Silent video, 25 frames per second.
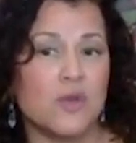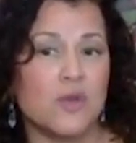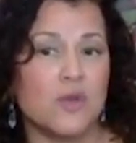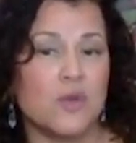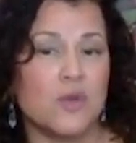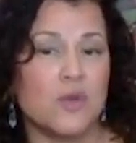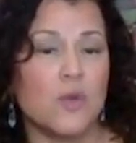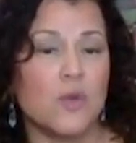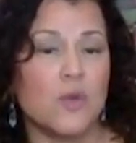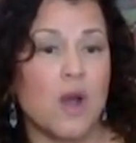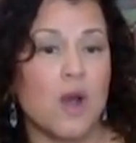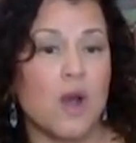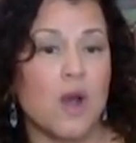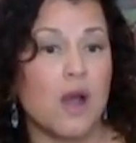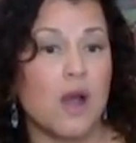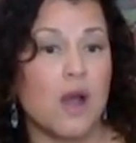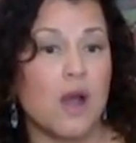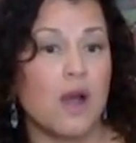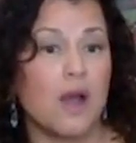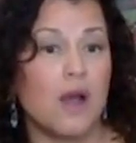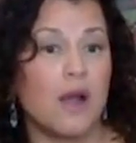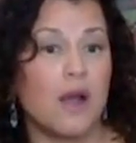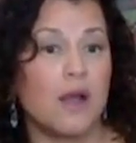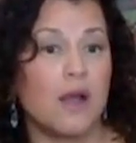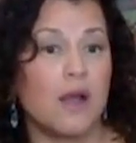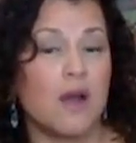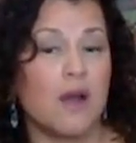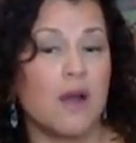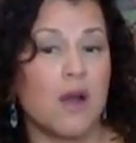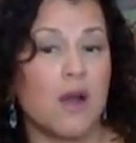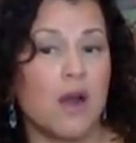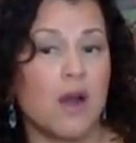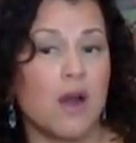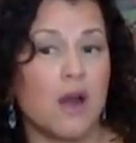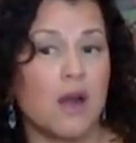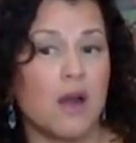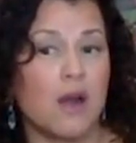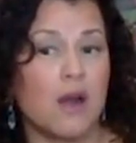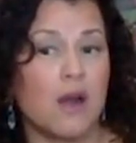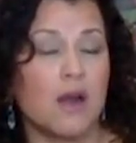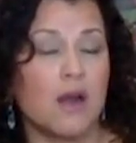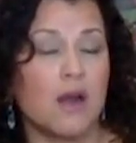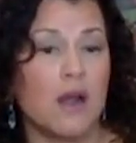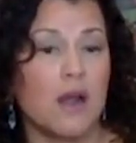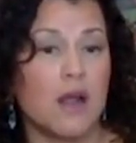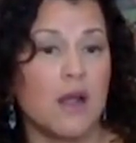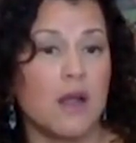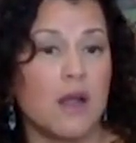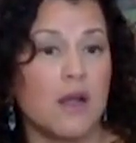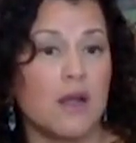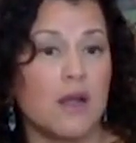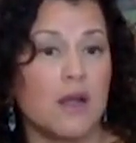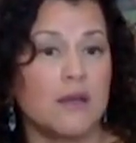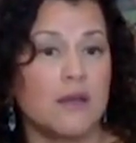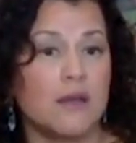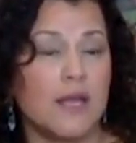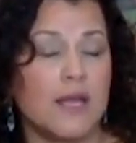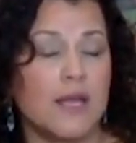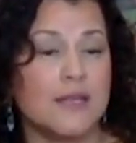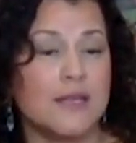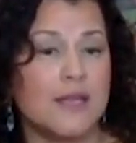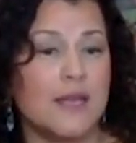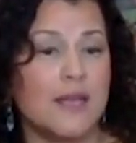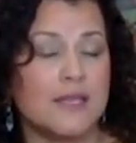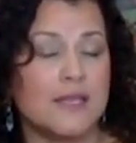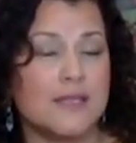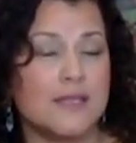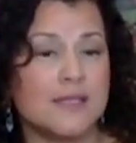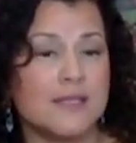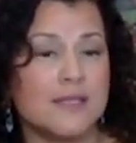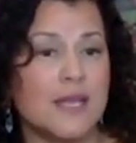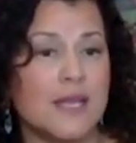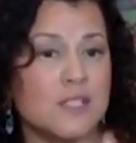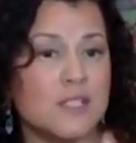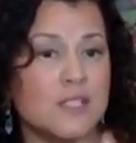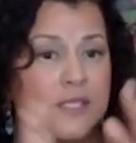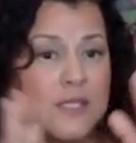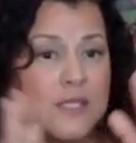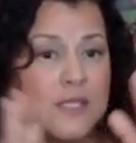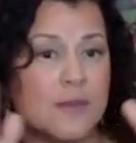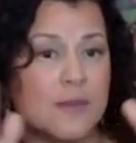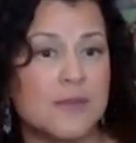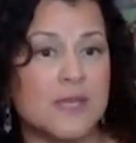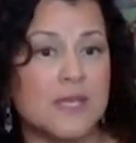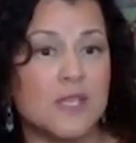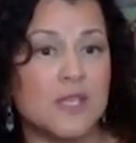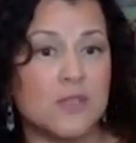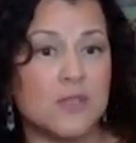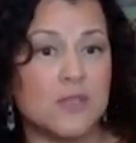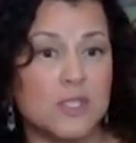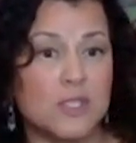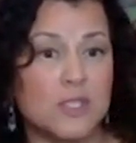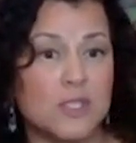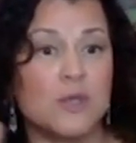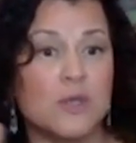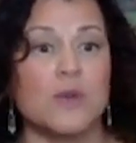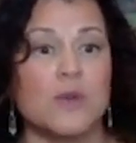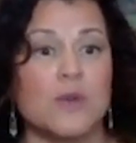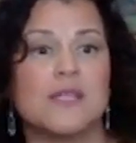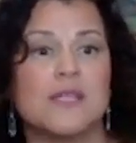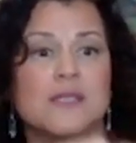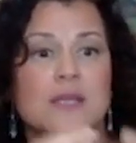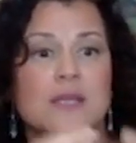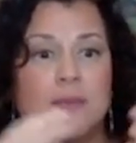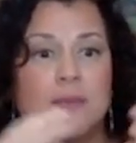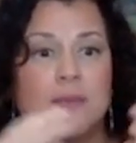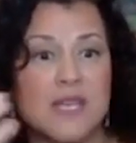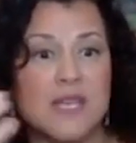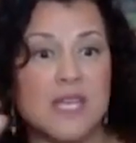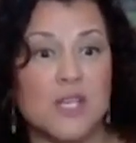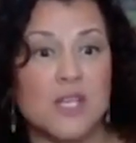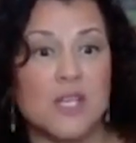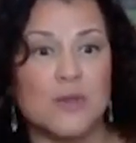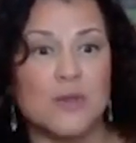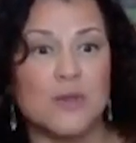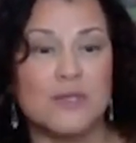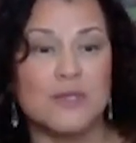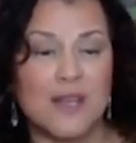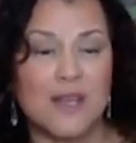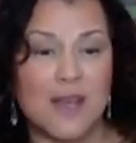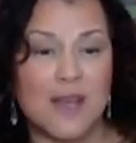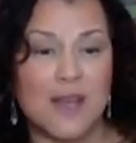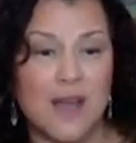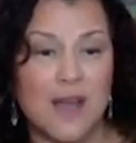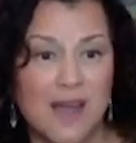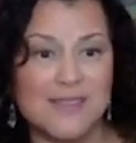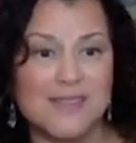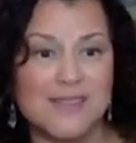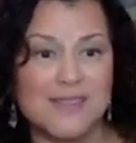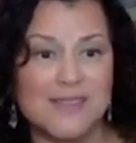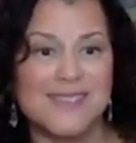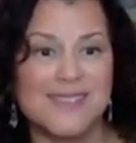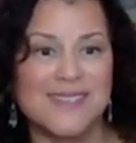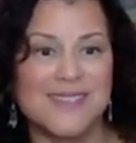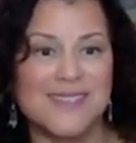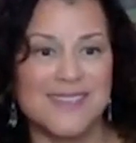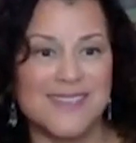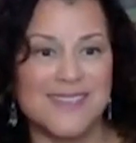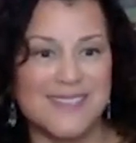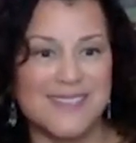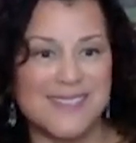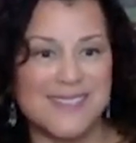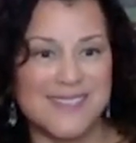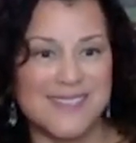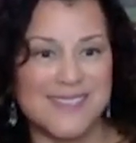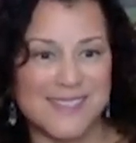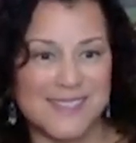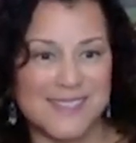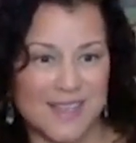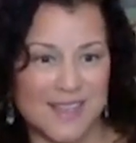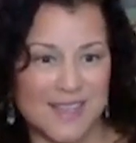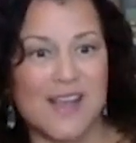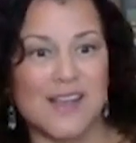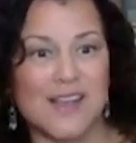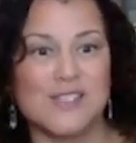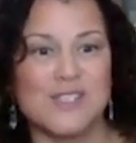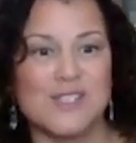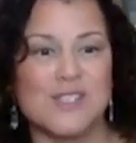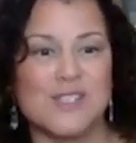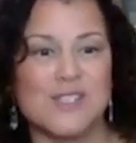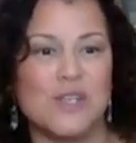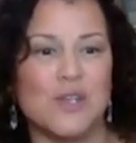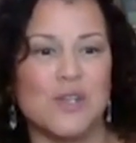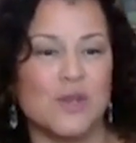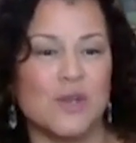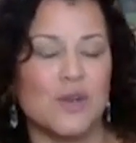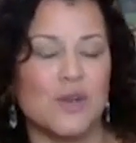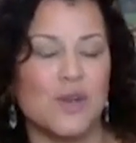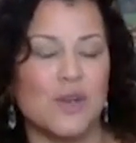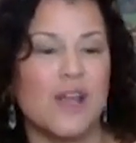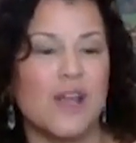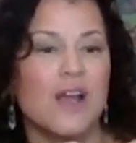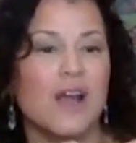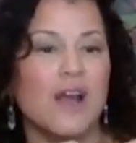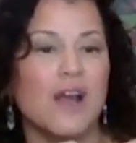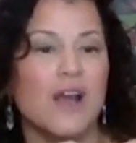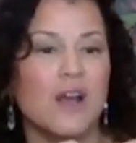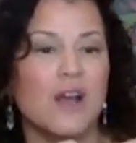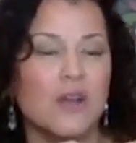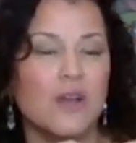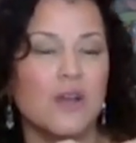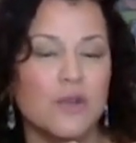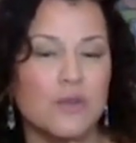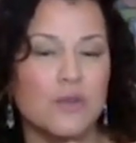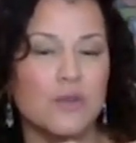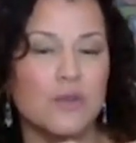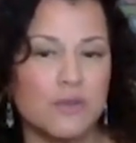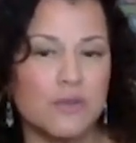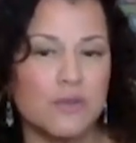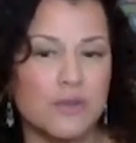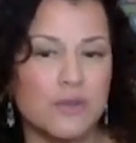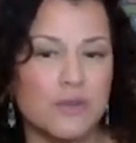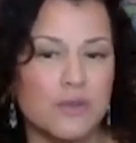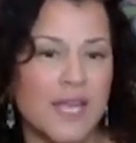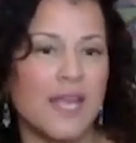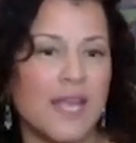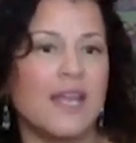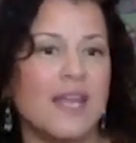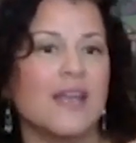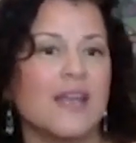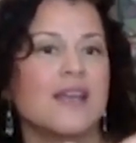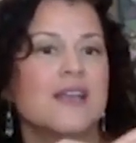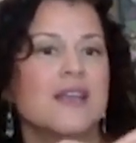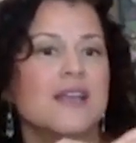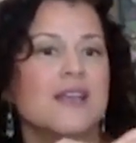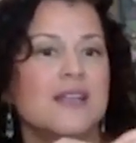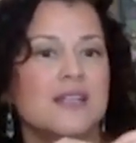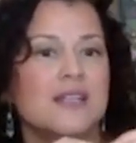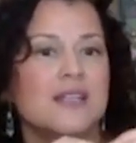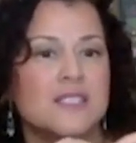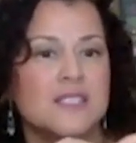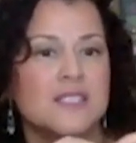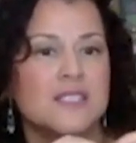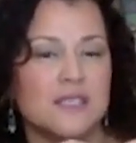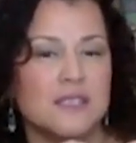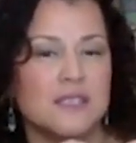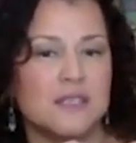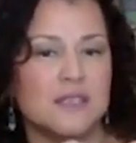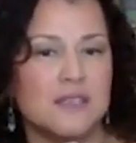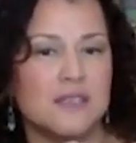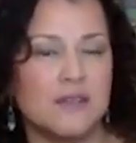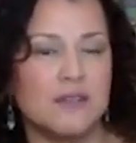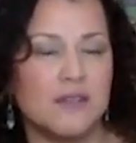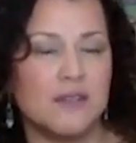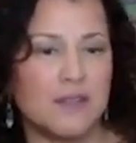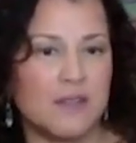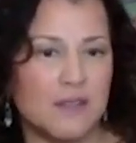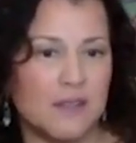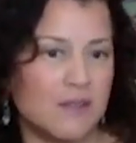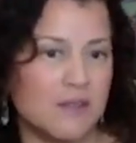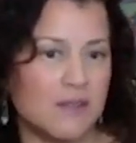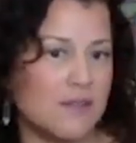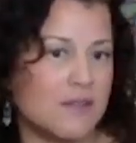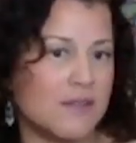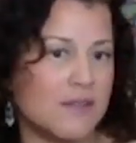you are it's not just something you do, it's something you constantly discuss. You're agreeing to